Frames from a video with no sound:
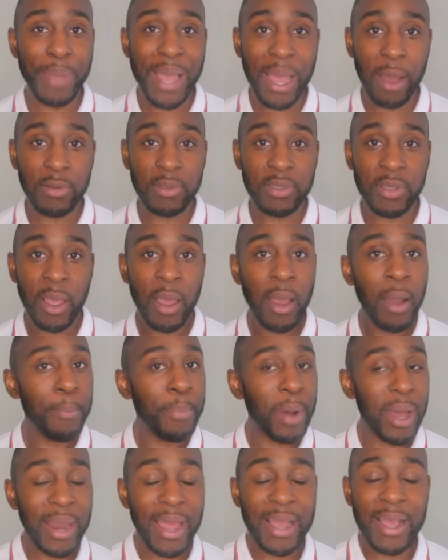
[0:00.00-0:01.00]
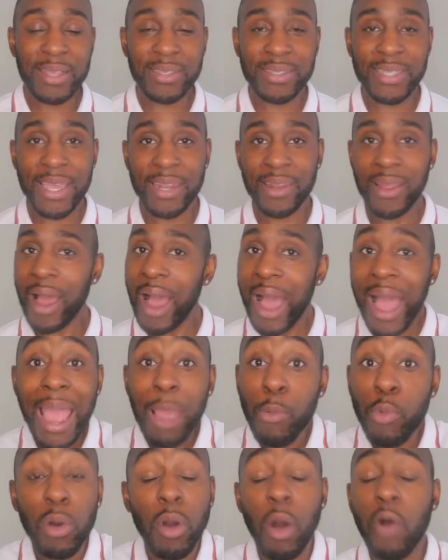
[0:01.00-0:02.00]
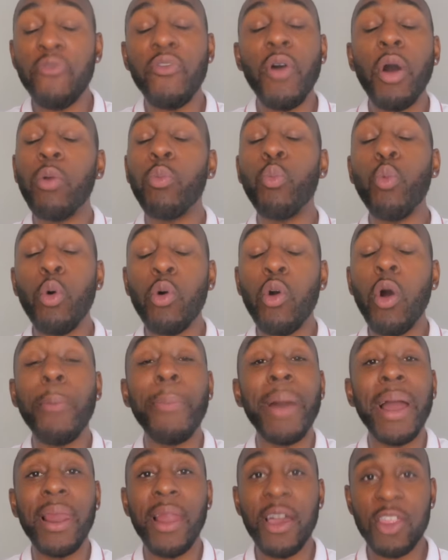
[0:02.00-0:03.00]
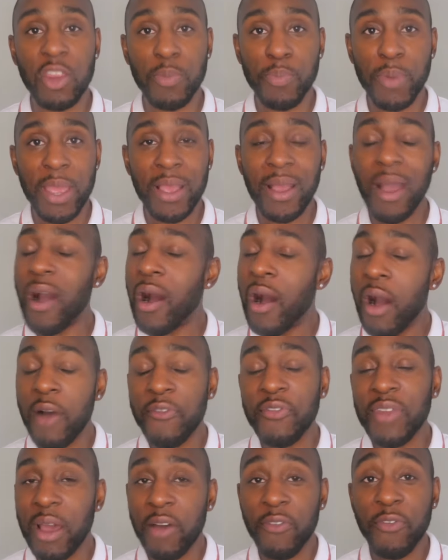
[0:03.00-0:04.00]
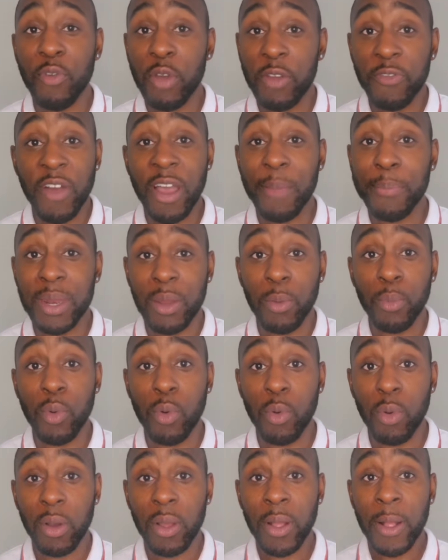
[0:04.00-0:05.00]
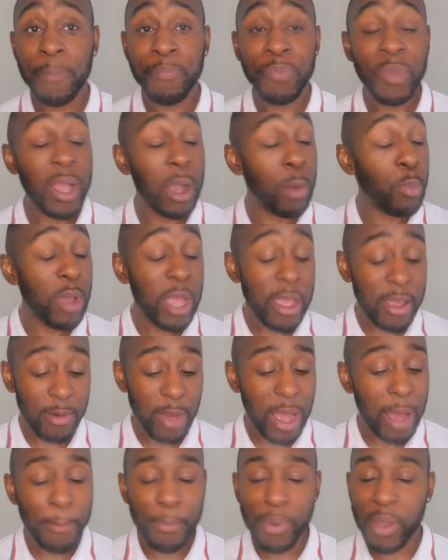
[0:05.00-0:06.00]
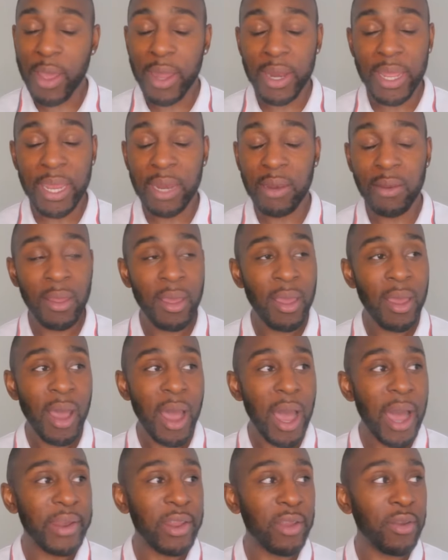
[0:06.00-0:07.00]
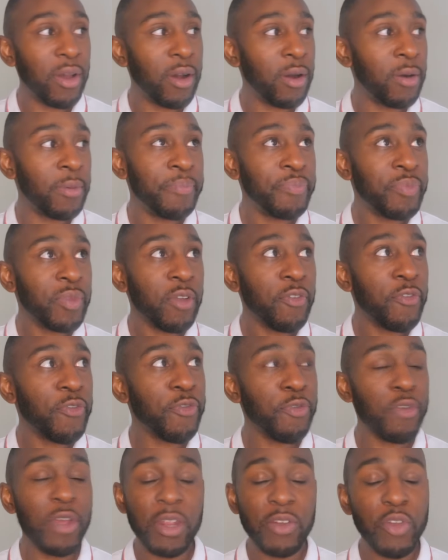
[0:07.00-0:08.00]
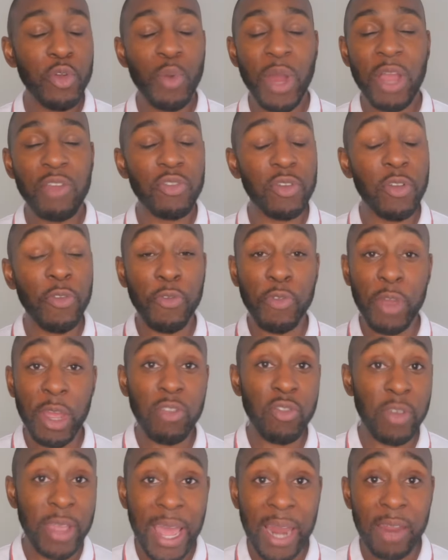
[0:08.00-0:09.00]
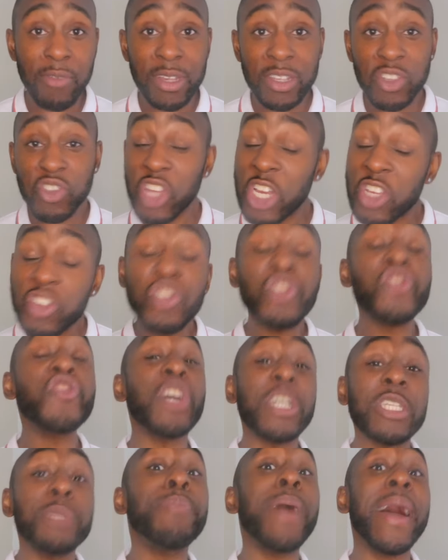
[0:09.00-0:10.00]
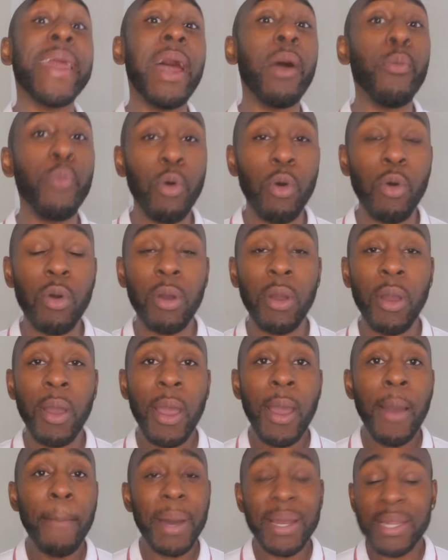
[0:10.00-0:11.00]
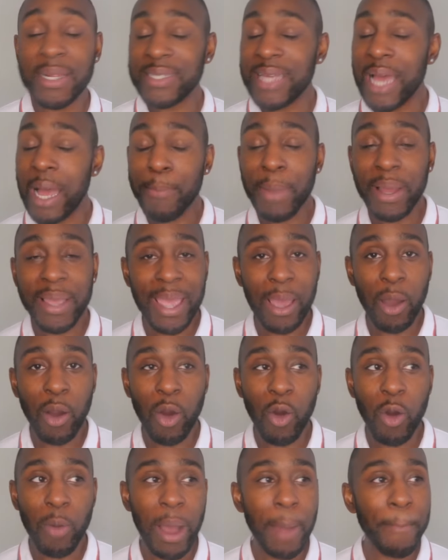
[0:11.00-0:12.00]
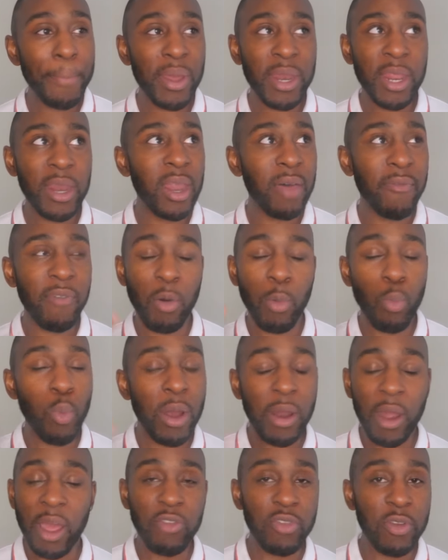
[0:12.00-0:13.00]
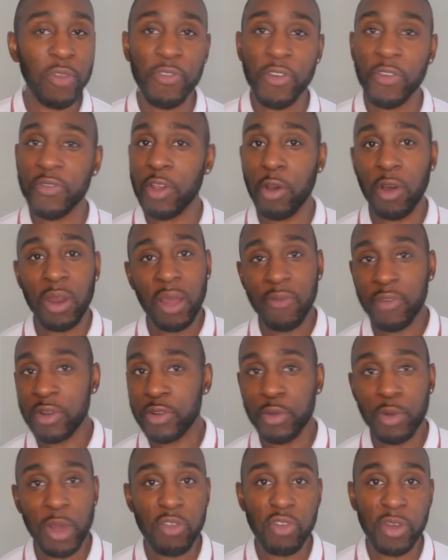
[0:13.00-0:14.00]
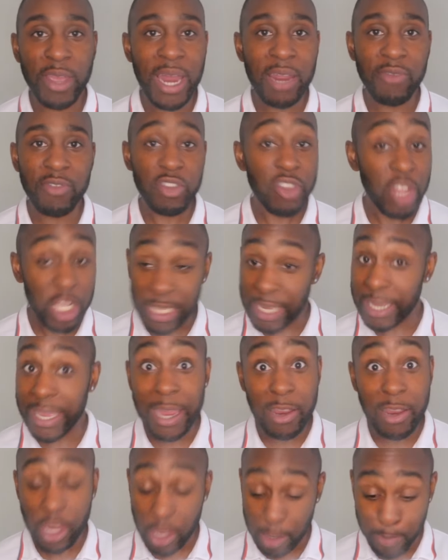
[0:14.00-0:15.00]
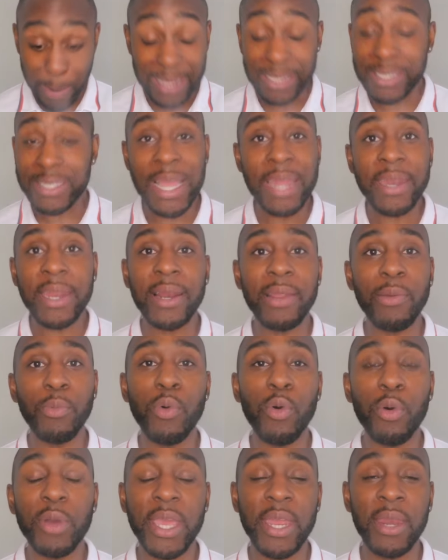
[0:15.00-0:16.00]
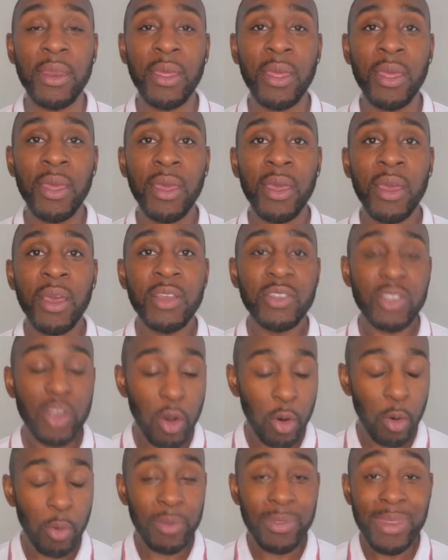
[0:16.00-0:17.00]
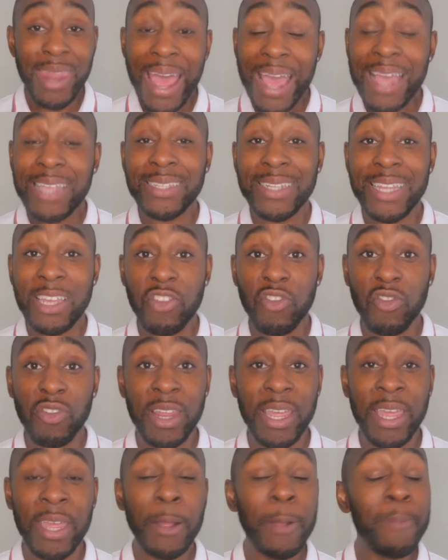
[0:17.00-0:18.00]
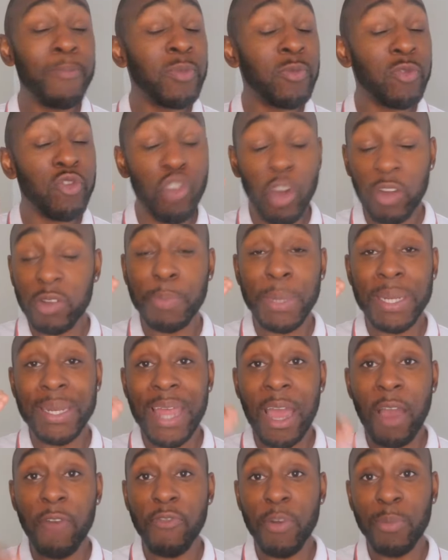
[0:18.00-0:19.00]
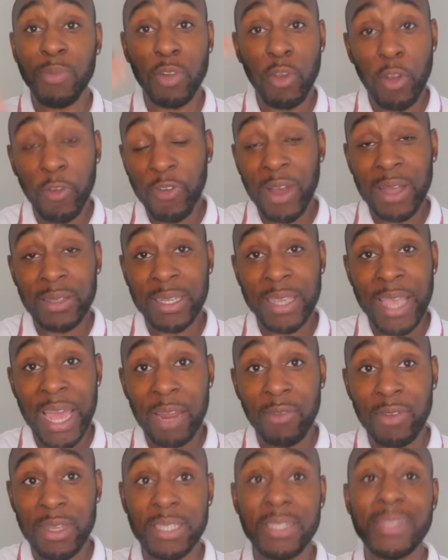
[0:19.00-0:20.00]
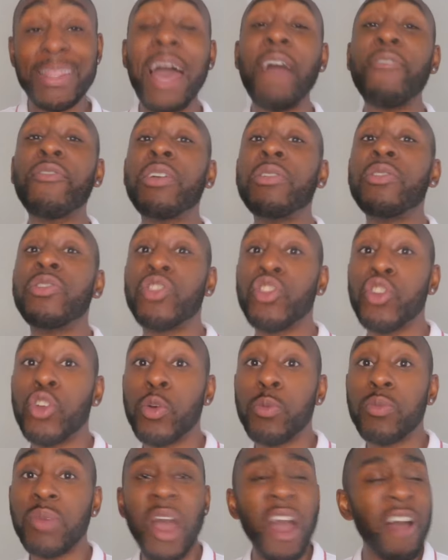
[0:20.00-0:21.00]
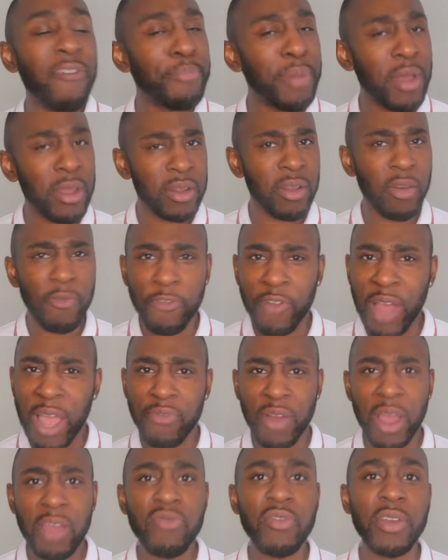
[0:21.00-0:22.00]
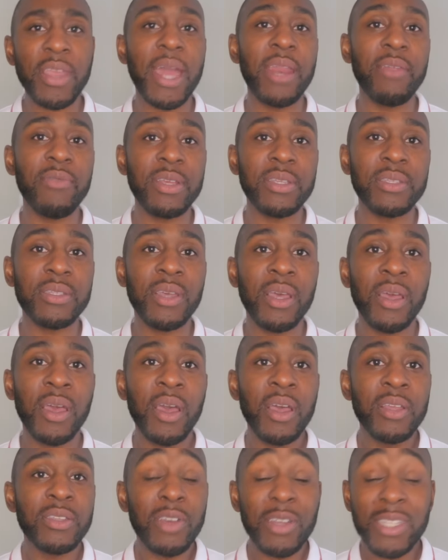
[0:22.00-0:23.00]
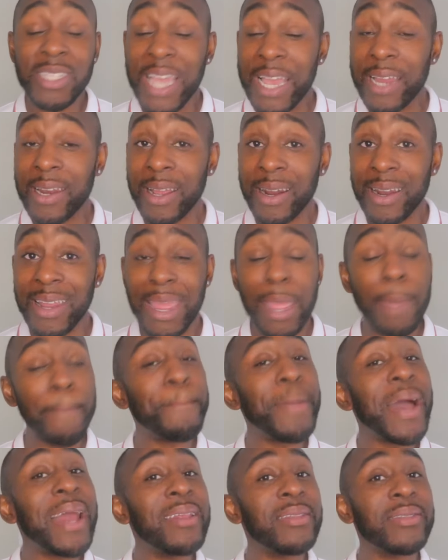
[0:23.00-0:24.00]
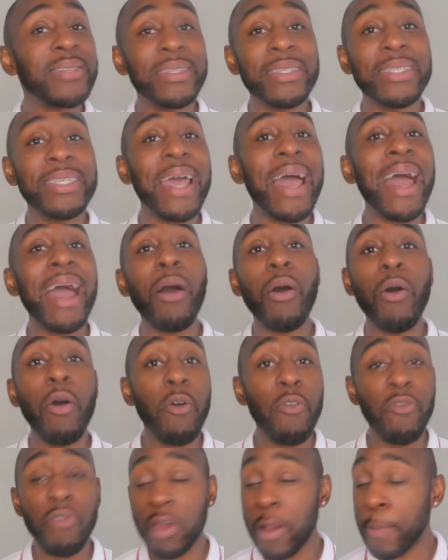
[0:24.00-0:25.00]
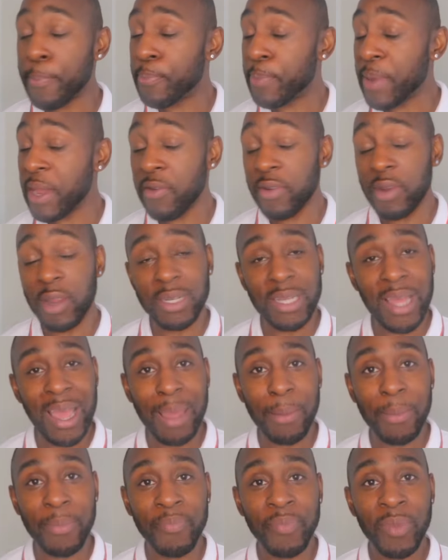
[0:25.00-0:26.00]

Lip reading: bound. But like I said, I will go for a walk on my lunch break, a half an hour, 45-minute walk, and where I'm burning, I don't know, 200 to 300 calories just by that walk. By the time I get home, I'm burning another 150 or another 200 calories just by standardly walking. So that has literally dropped me down from 2,000 calories that I've consumed. I've burned up 500 calories. So technically it balances it out over a period of time.